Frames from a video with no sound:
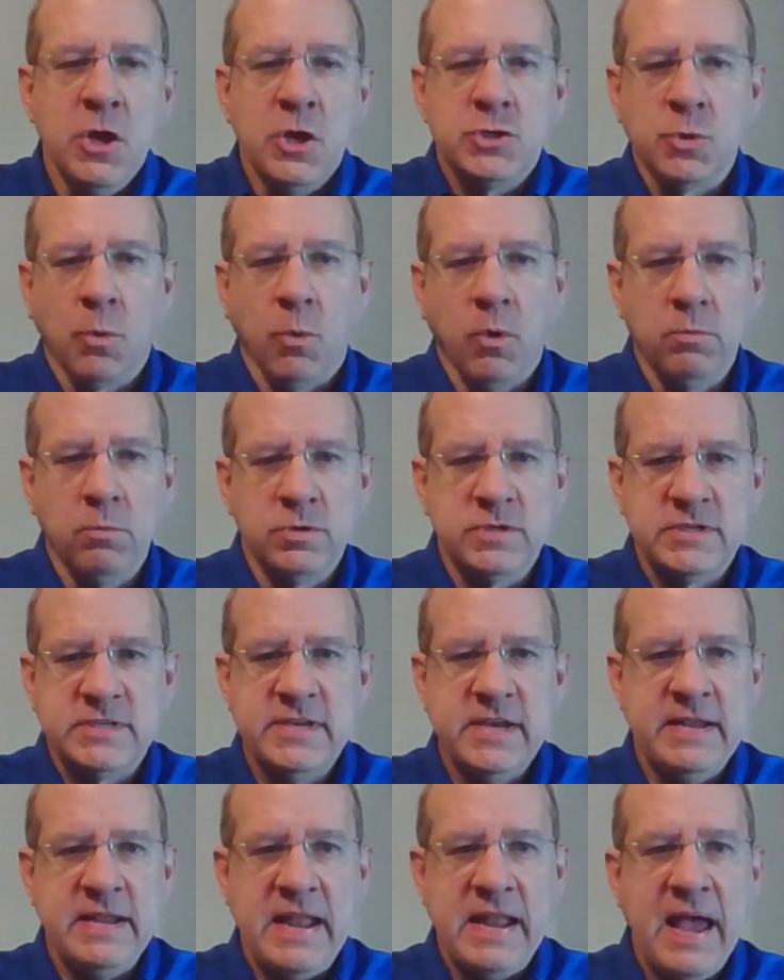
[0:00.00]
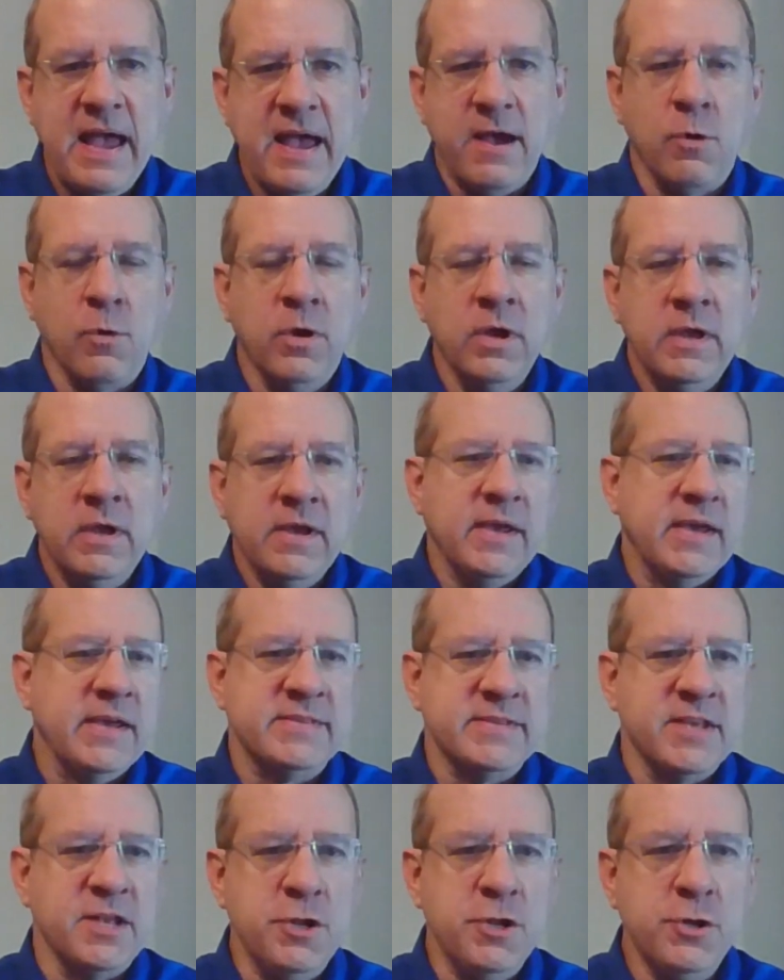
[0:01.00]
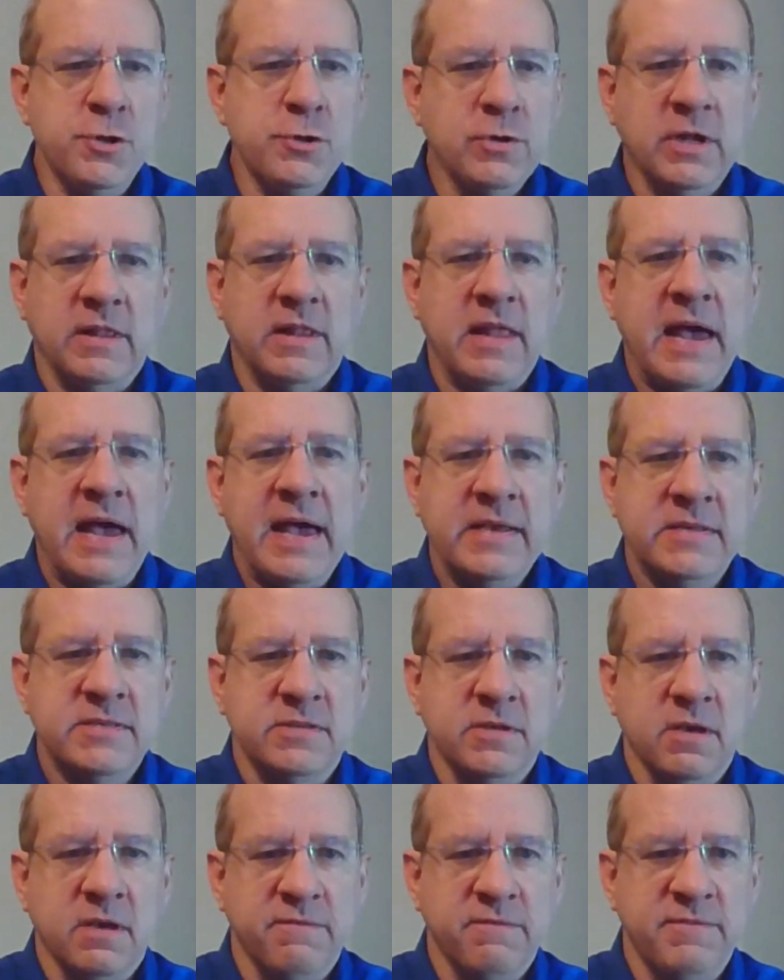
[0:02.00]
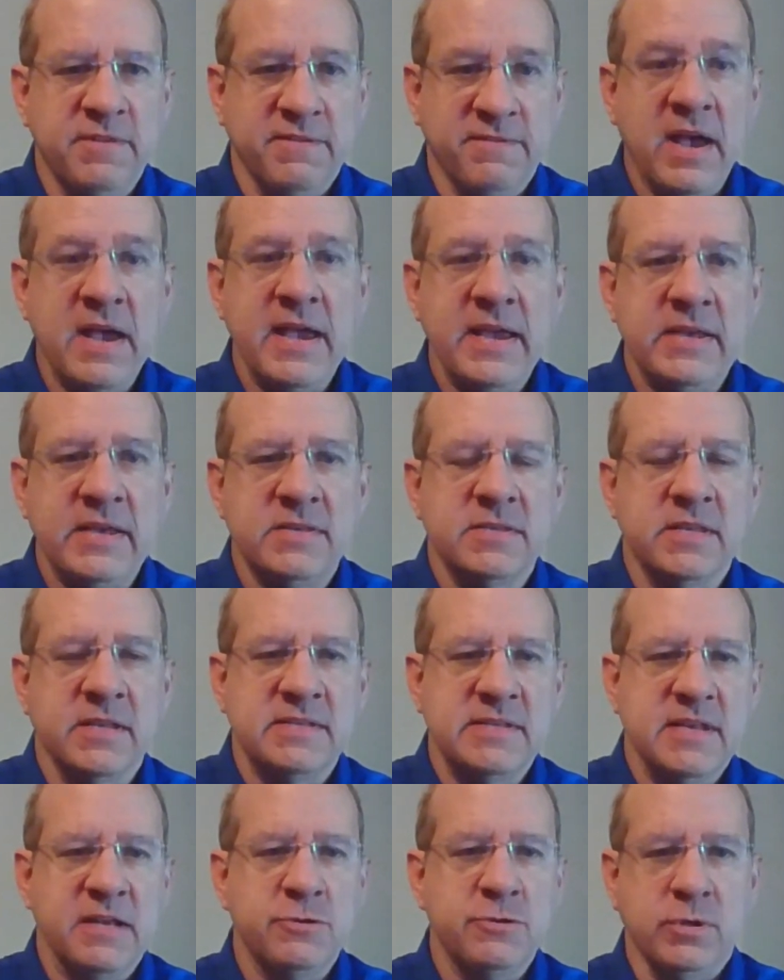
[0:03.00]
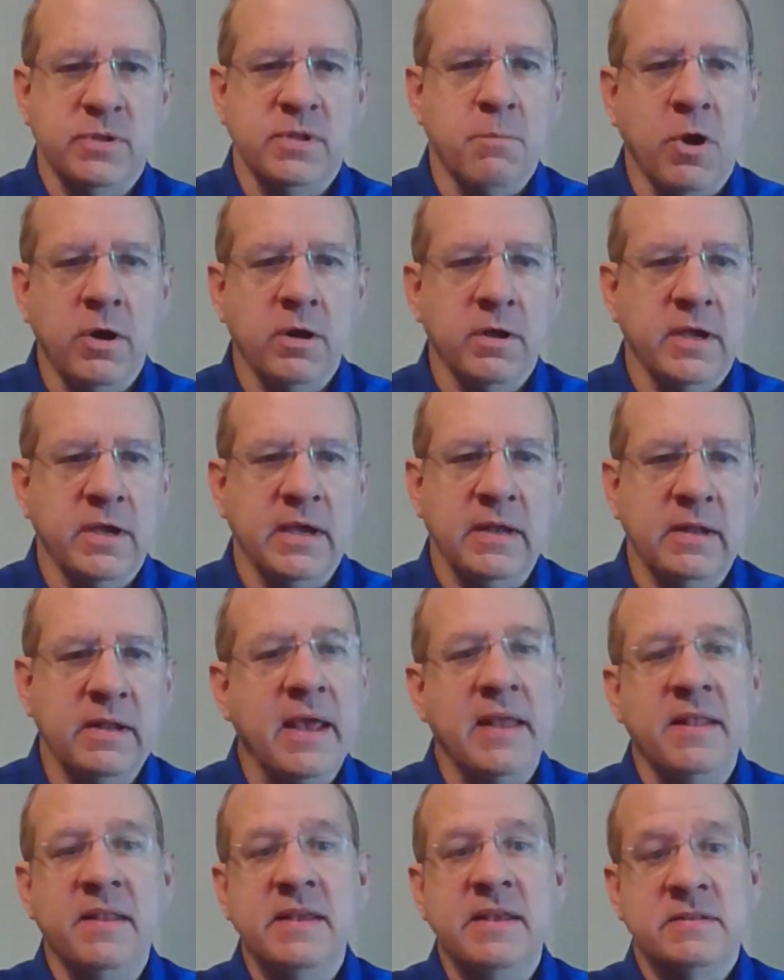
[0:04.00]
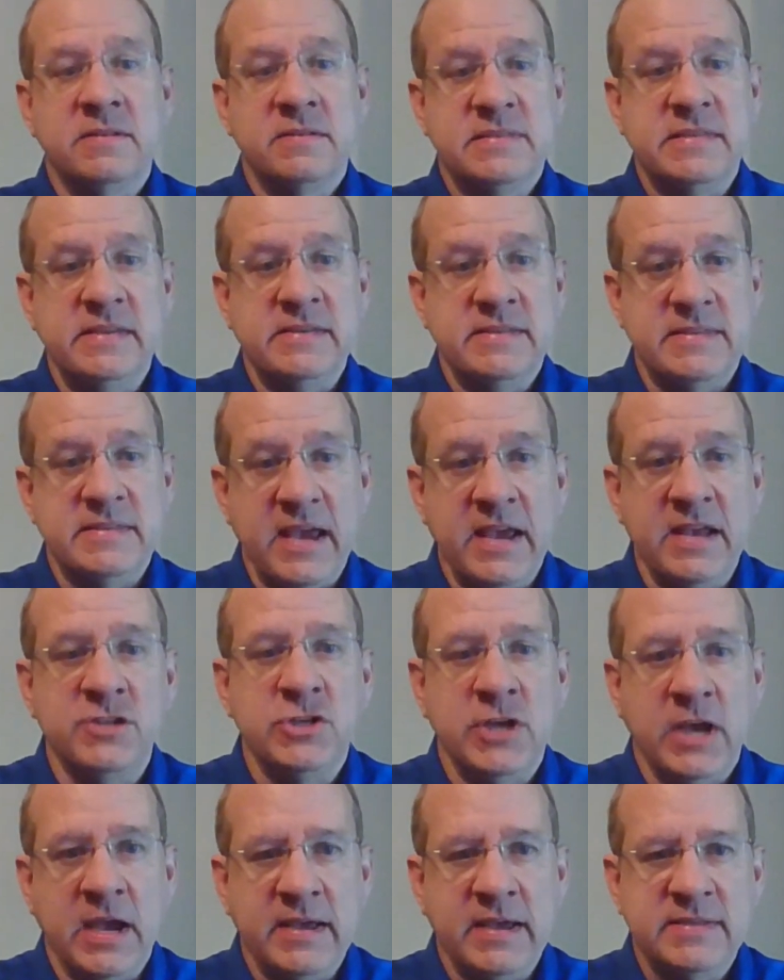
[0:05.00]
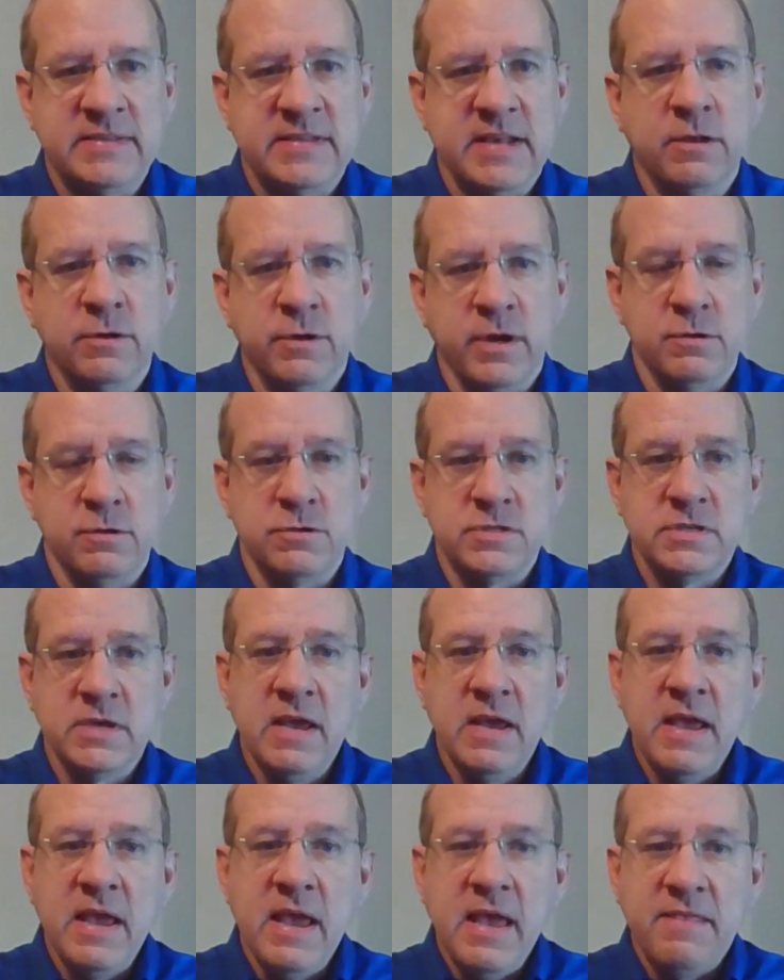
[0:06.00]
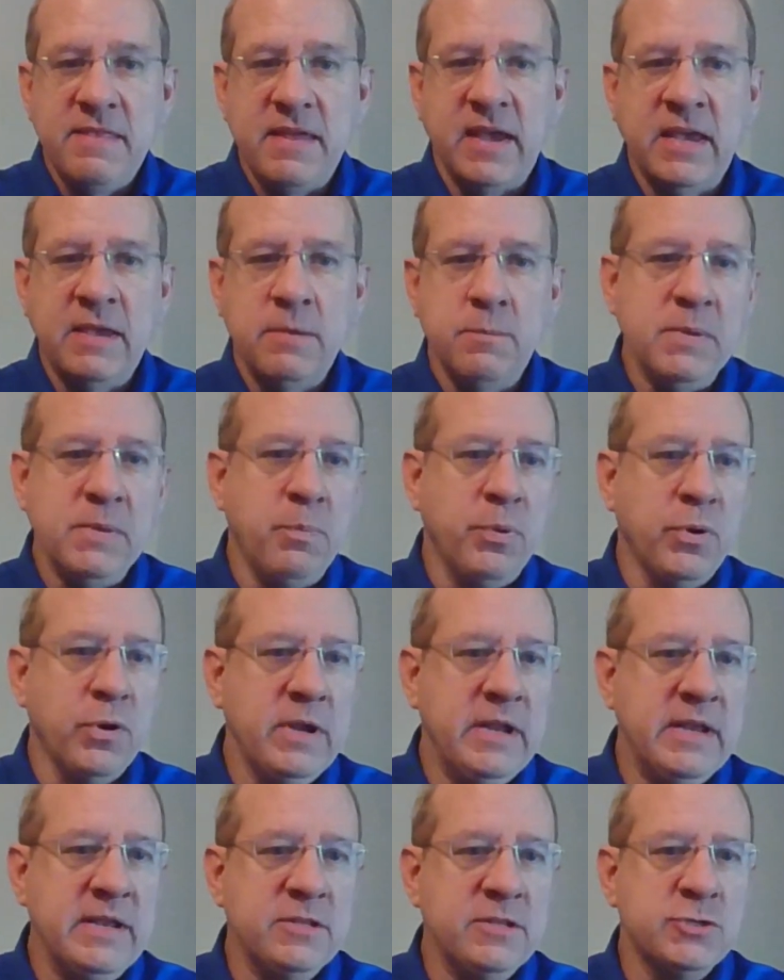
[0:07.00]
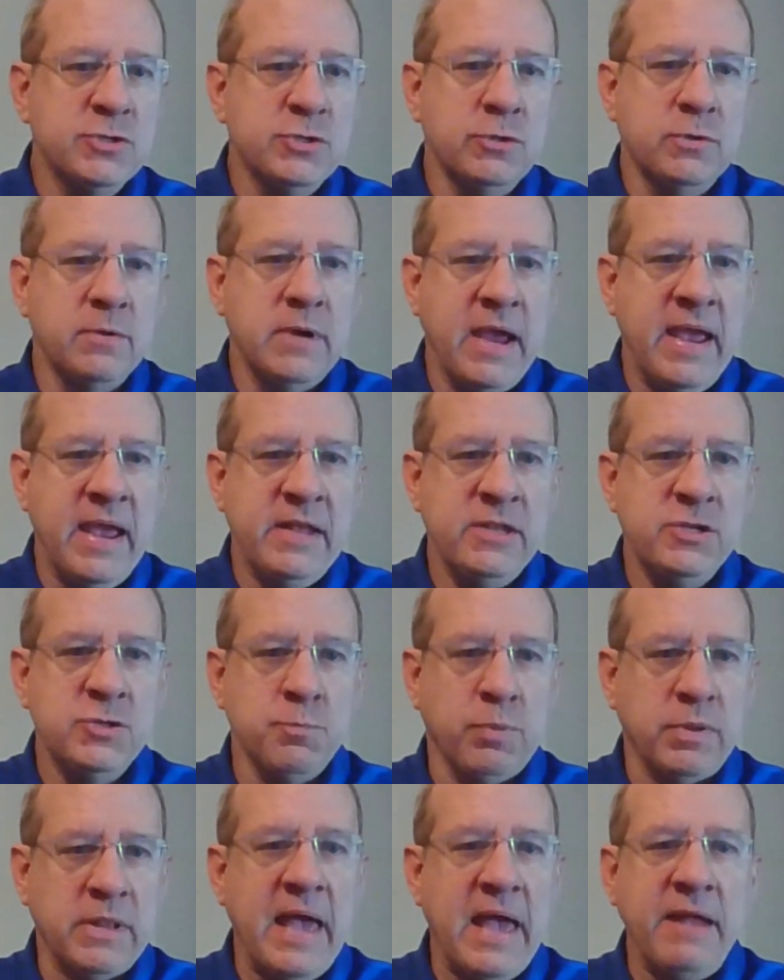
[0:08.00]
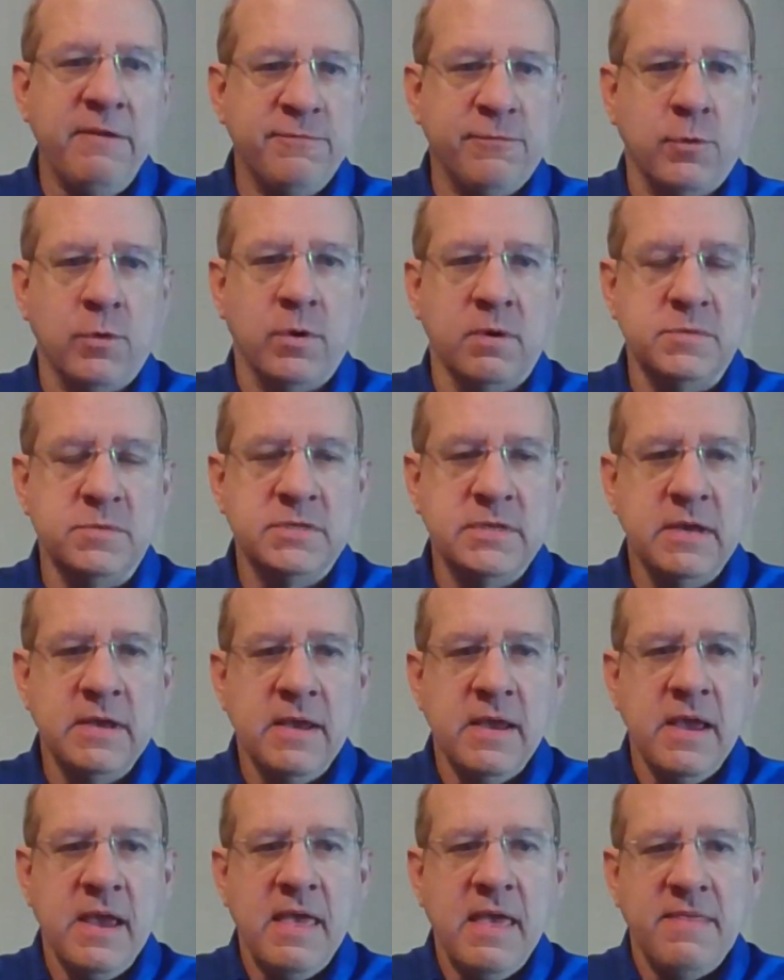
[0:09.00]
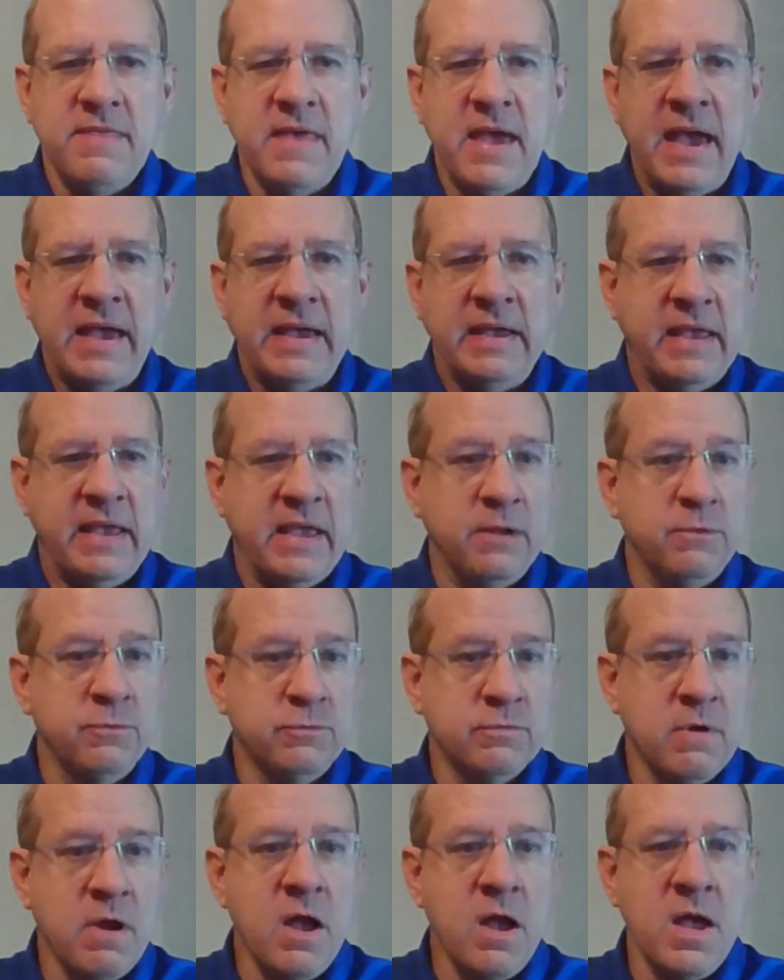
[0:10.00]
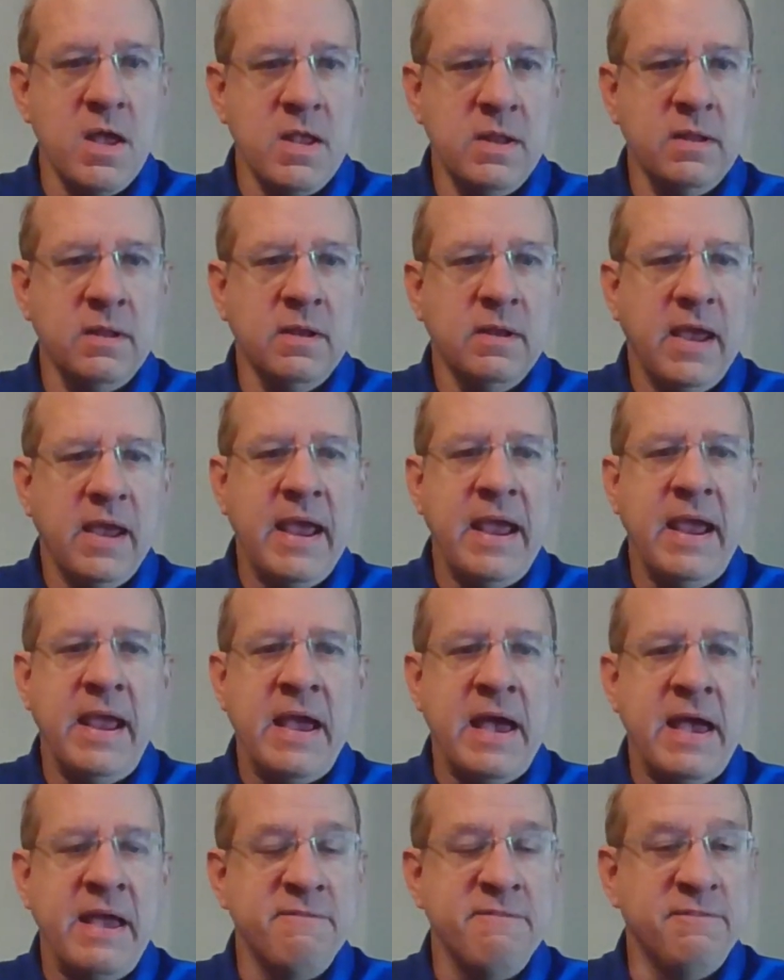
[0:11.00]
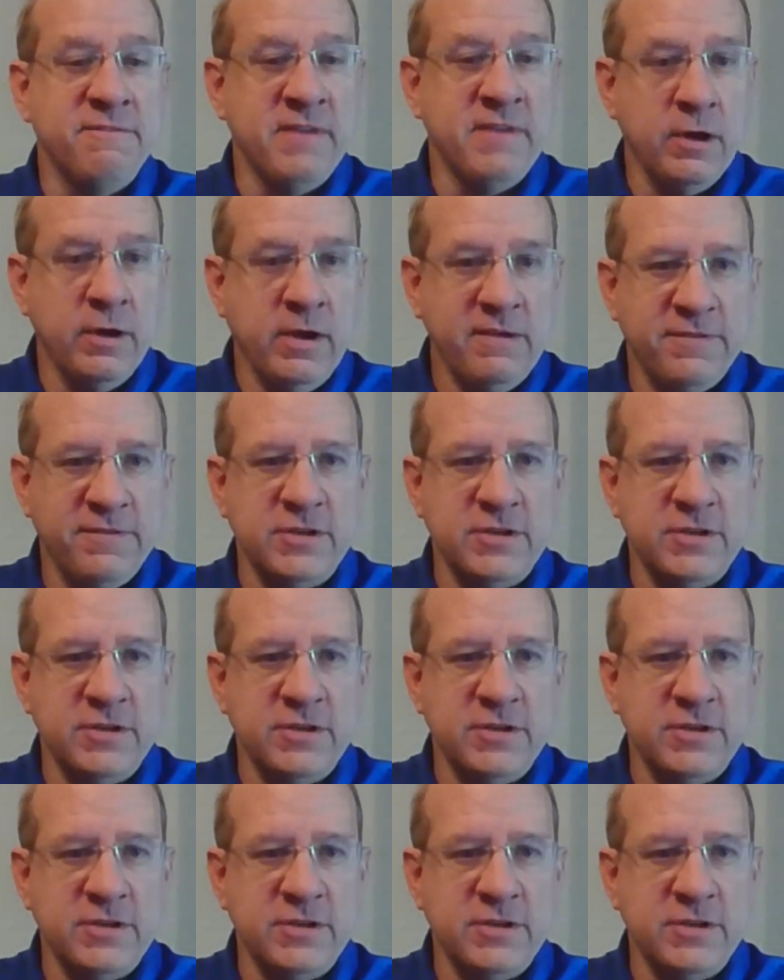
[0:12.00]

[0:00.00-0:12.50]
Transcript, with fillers: So, what we're seeing now is a new class of device that's entering the market, and it's these edge AI accelerators that can be put into edge platforms that can run AI very